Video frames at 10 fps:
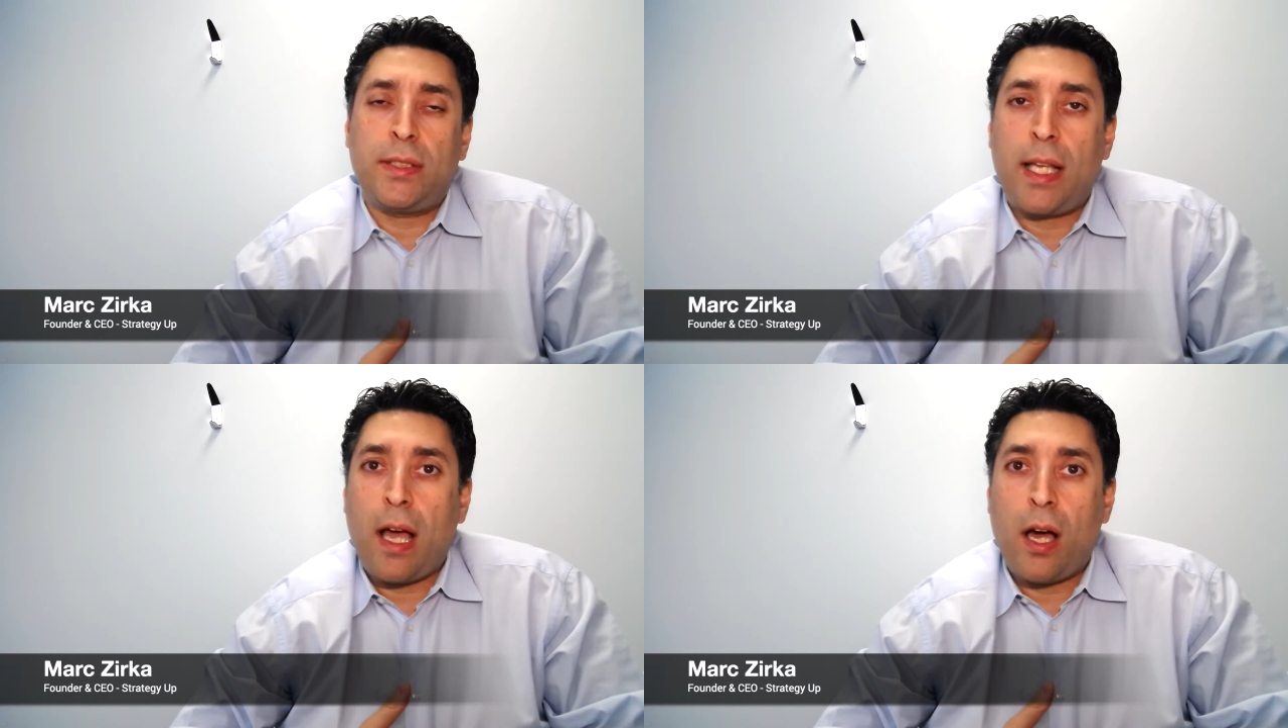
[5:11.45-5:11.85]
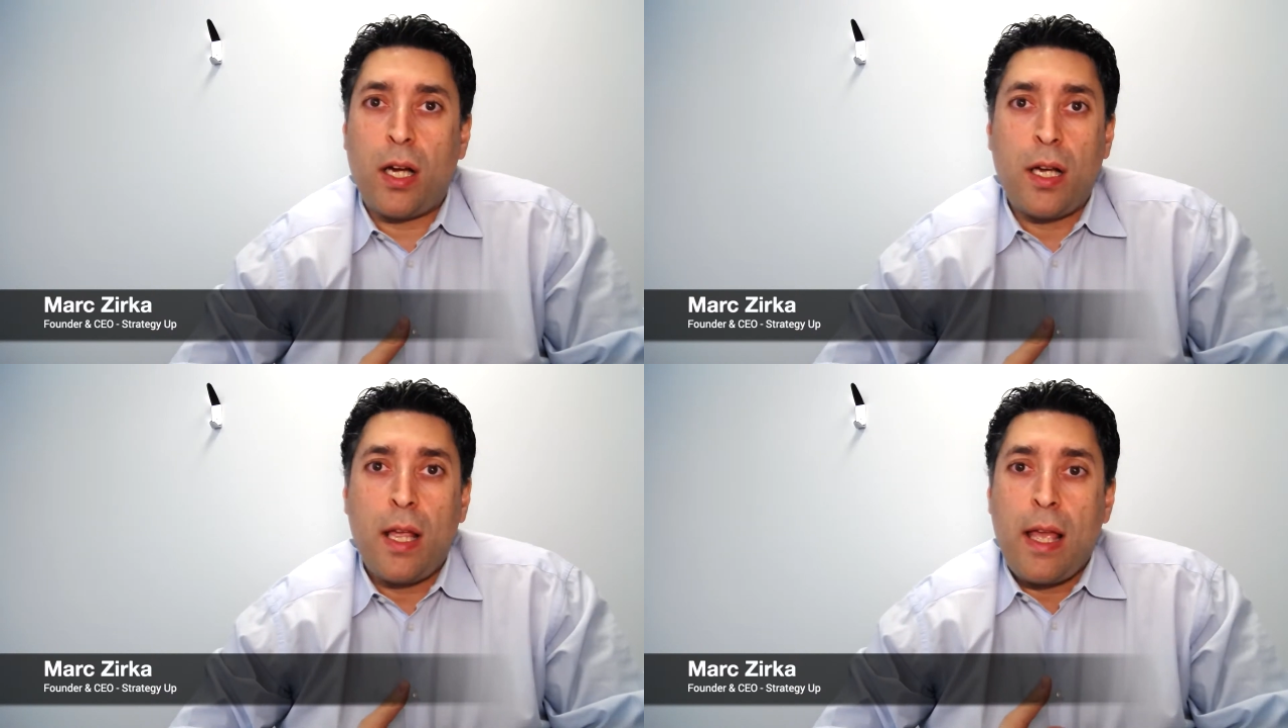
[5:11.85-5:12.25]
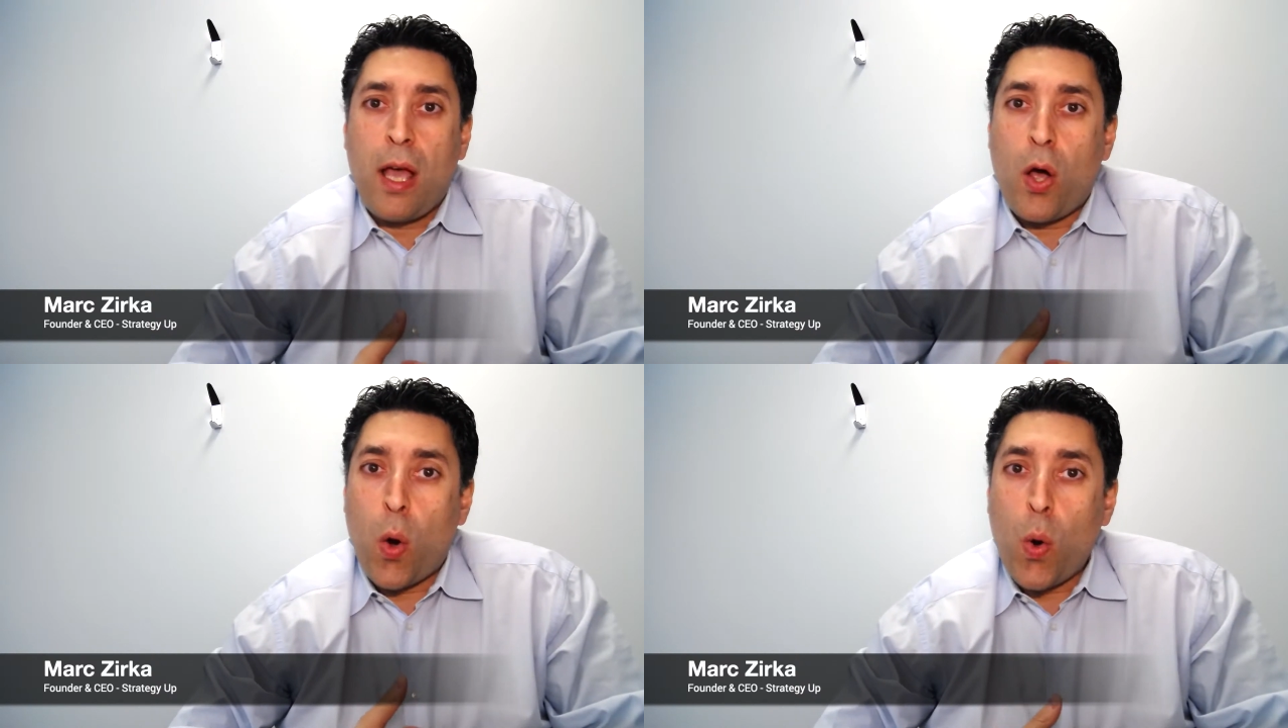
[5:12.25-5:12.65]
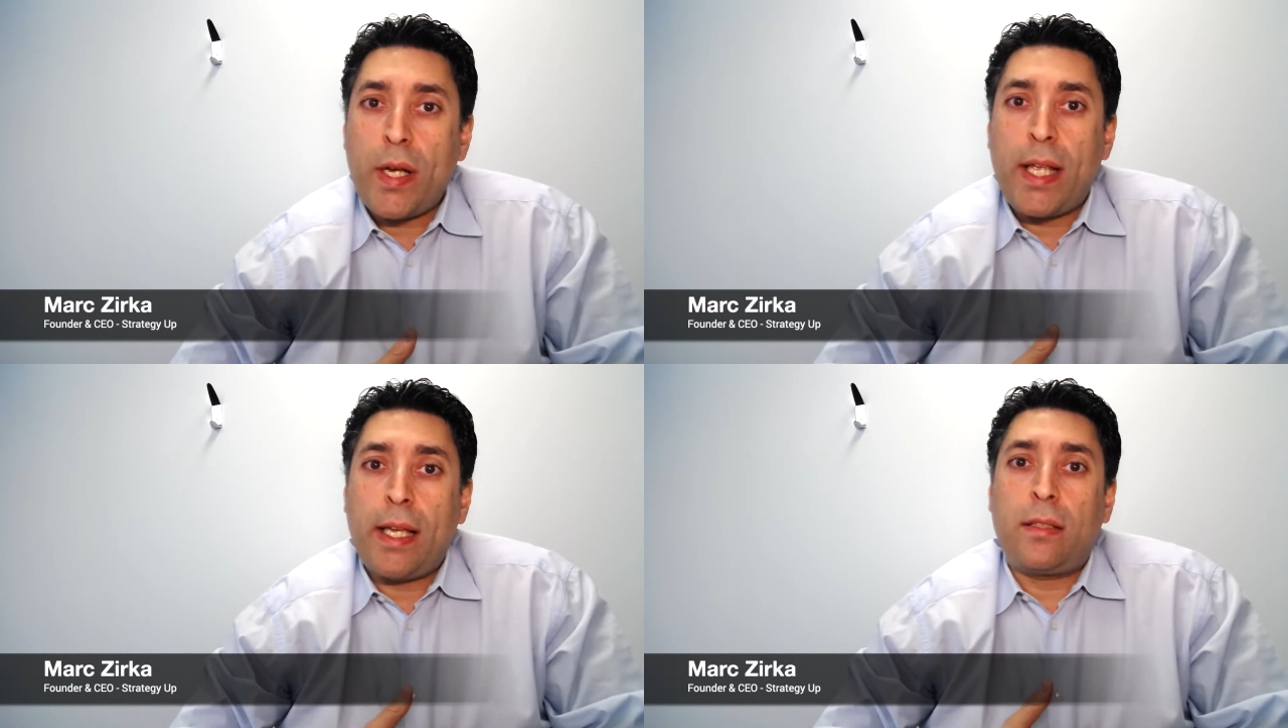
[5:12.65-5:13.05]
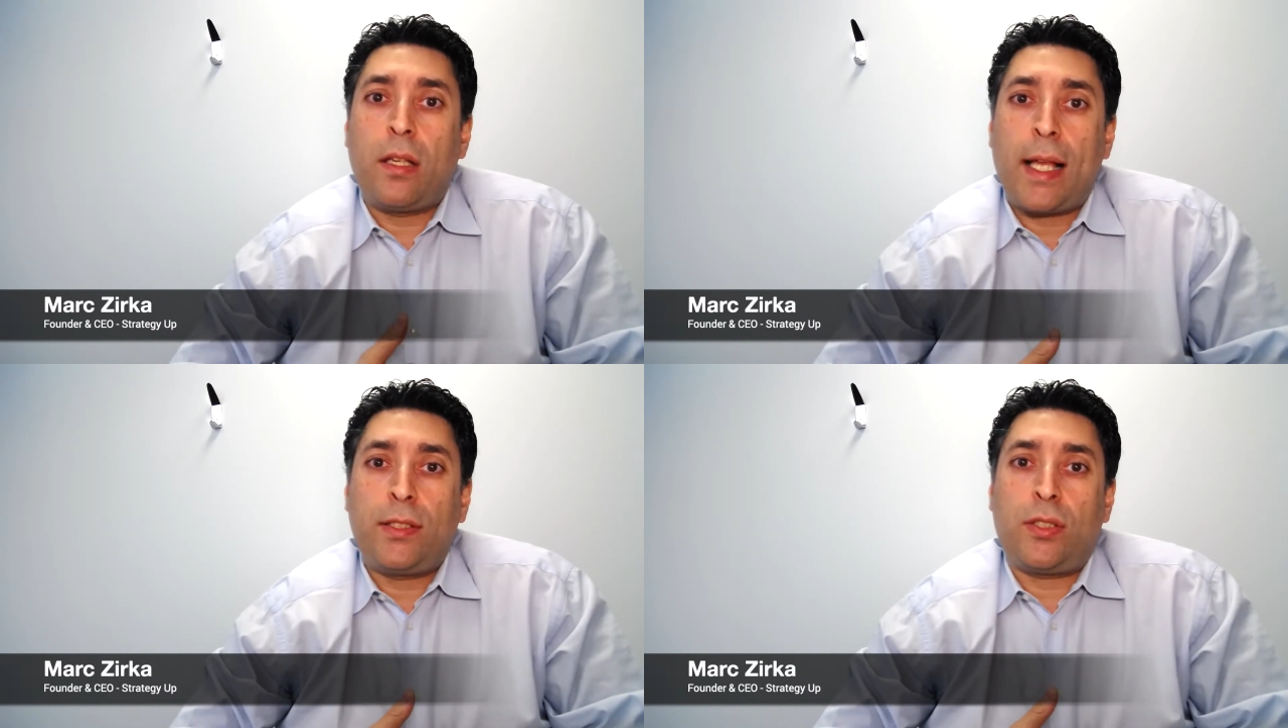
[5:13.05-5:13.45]
They are owning the
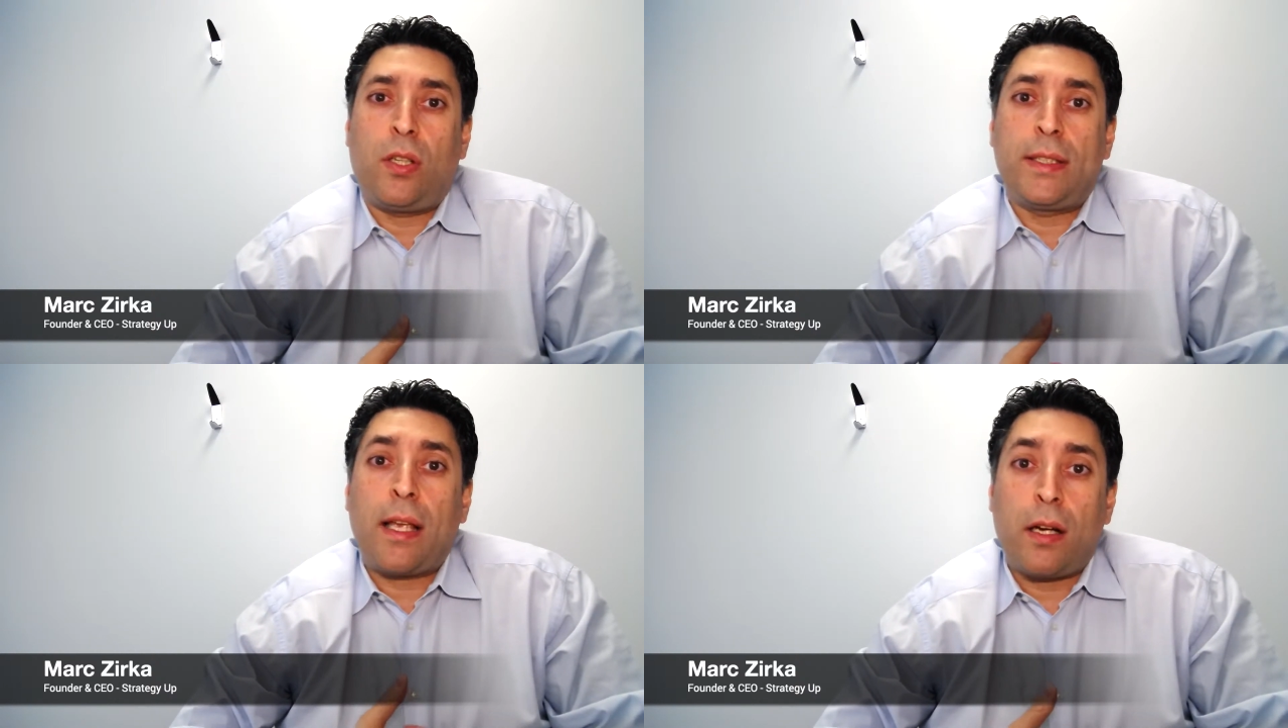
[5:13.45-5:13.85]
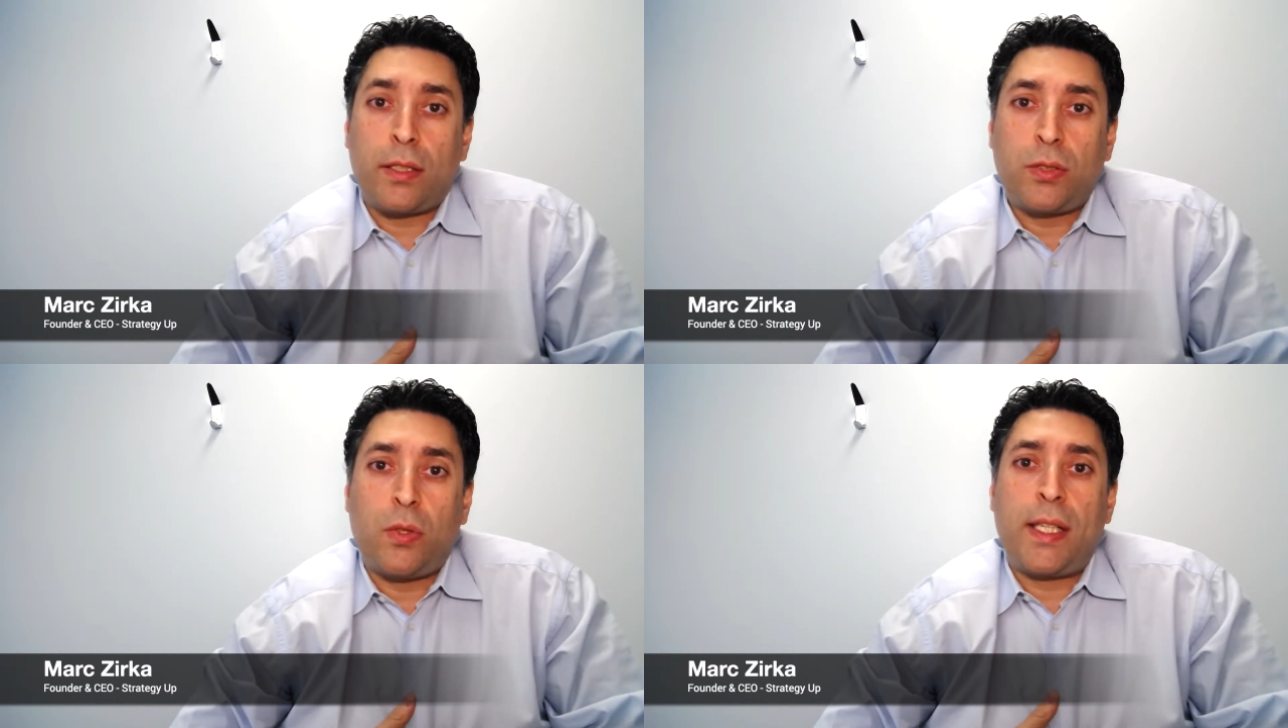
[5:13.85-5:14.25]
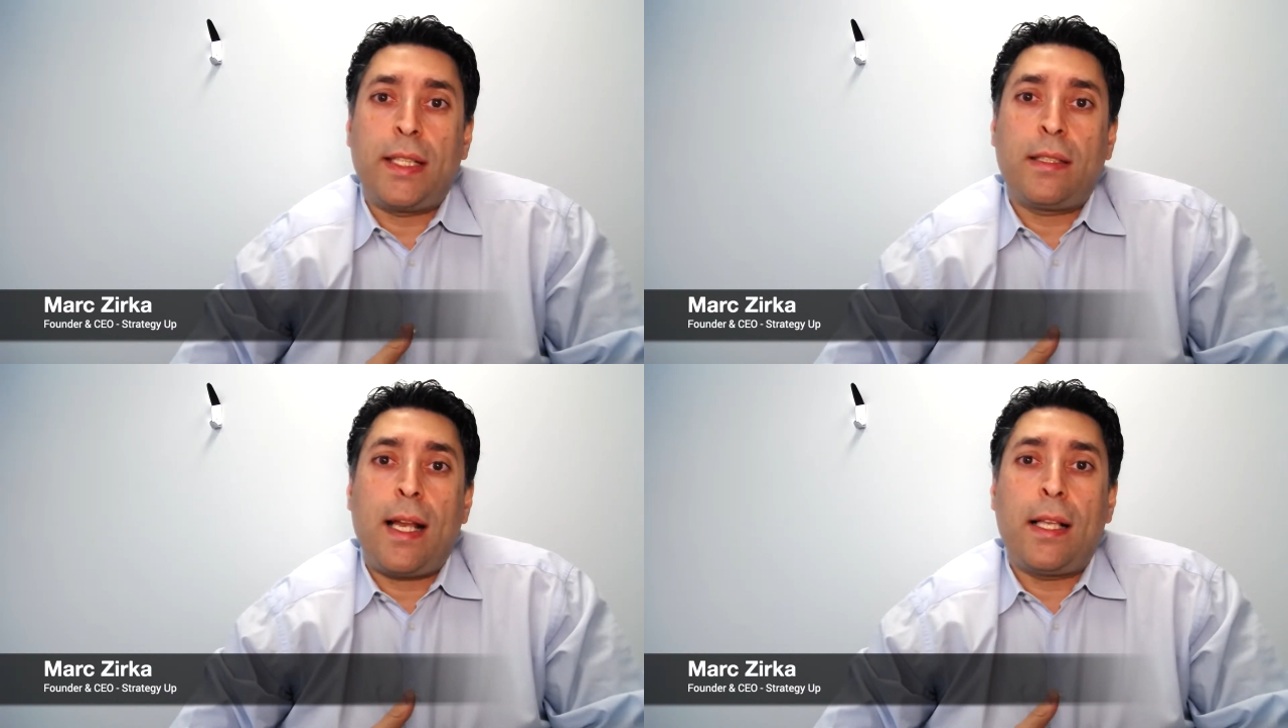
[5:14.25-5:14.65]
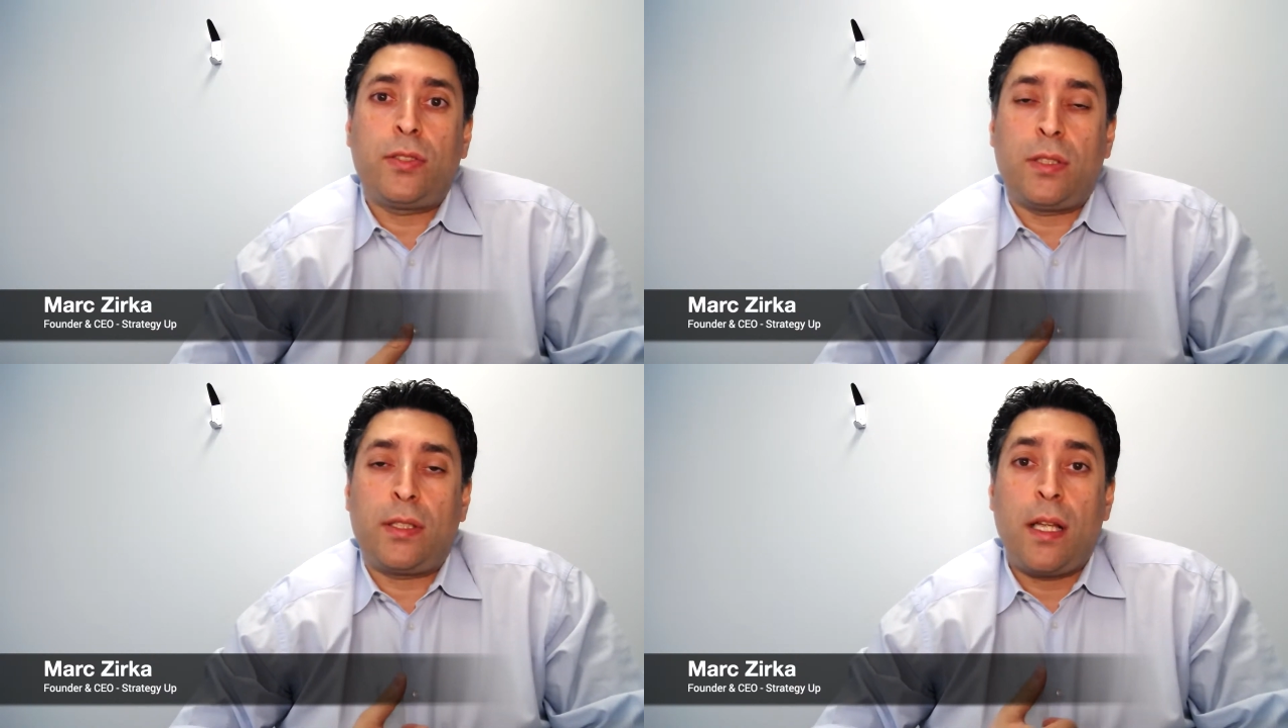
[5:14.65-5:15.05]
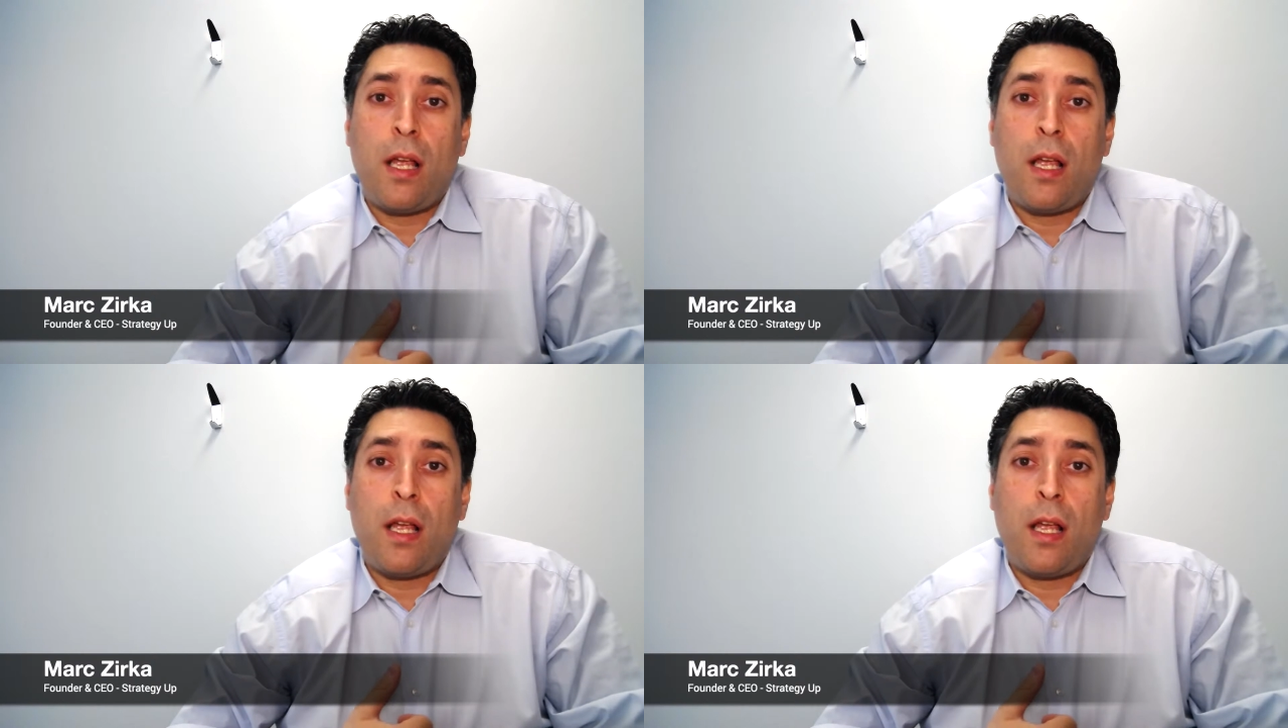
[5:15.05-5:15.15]
ledger and they are storing the ledger